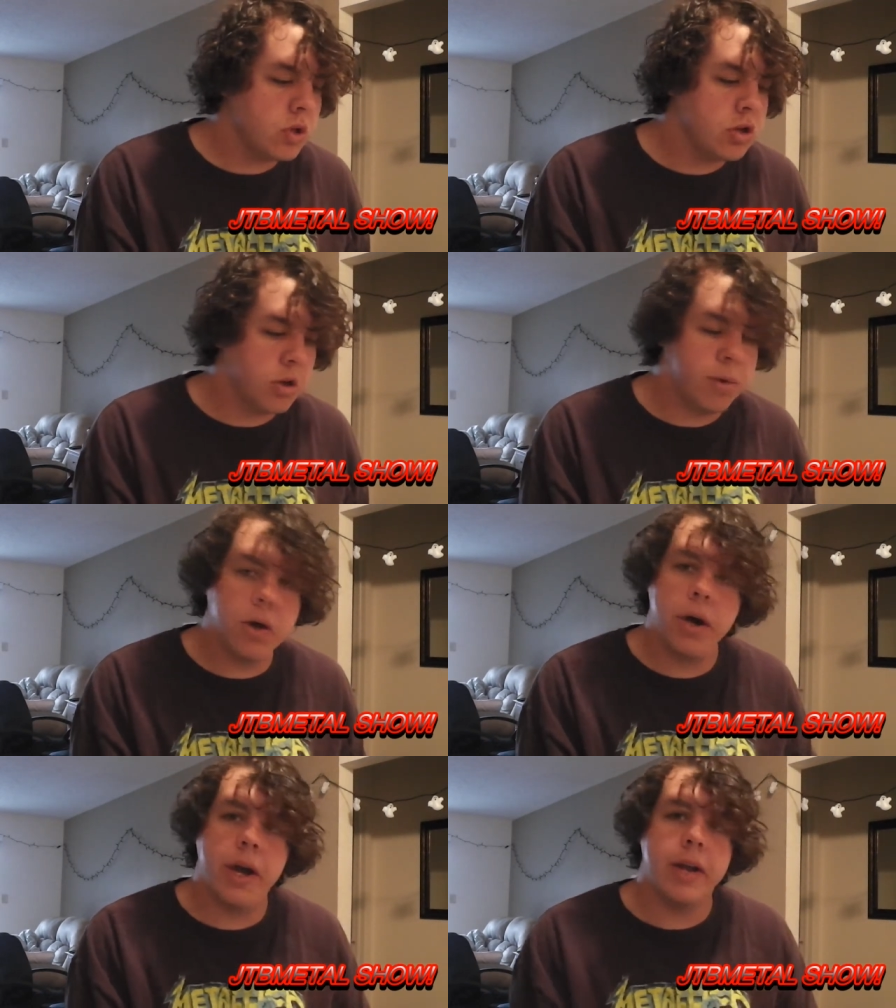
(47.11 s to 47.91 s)
So let me
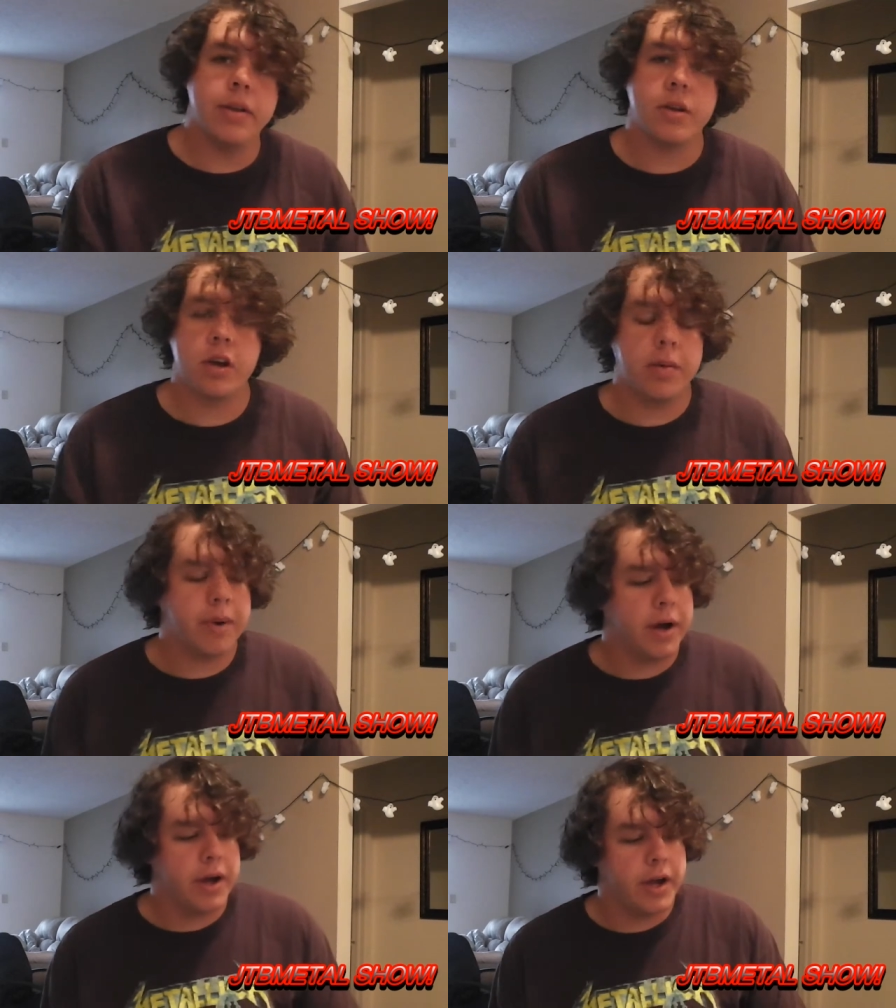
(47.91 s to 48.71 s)
go ahead. Got
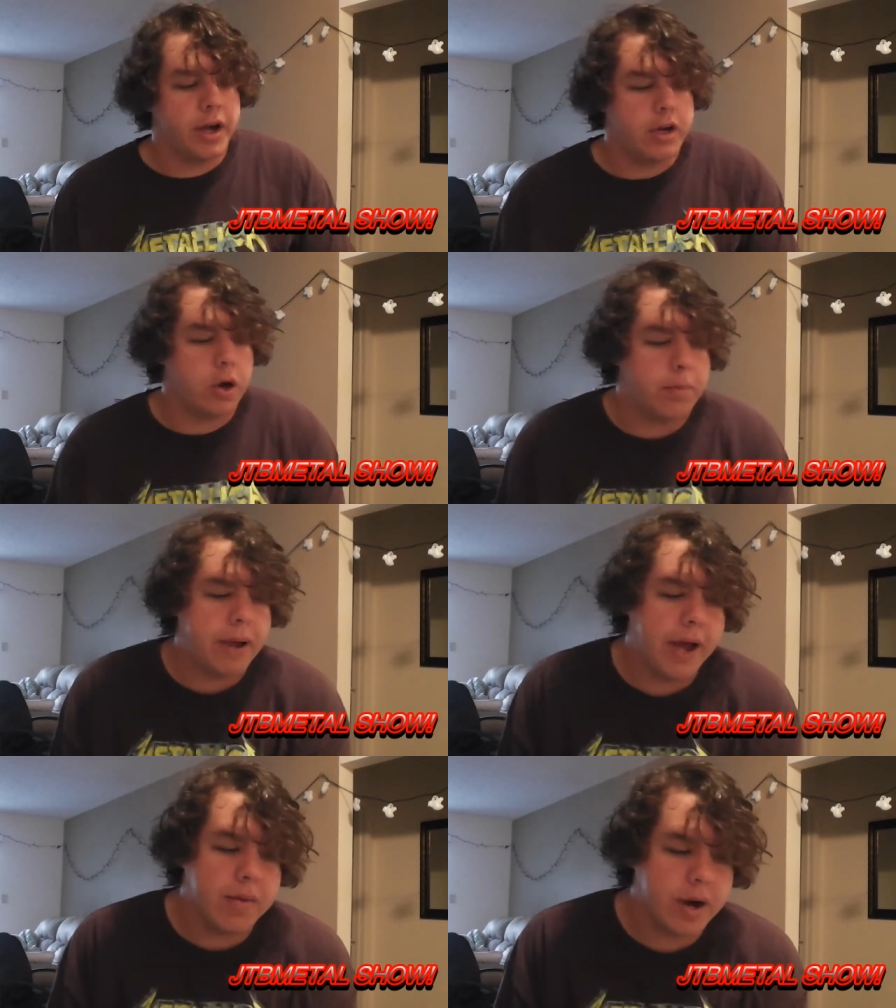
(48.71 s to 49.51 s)
my uh,
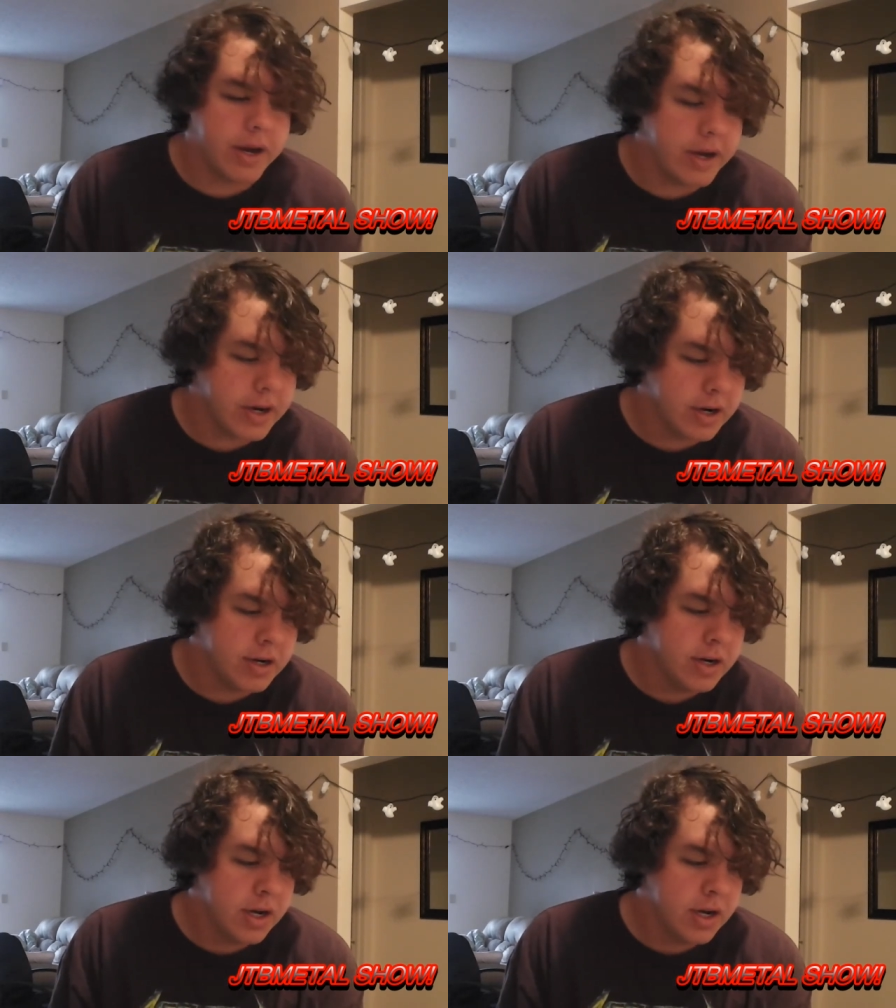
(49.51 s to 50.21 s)
notepad right here.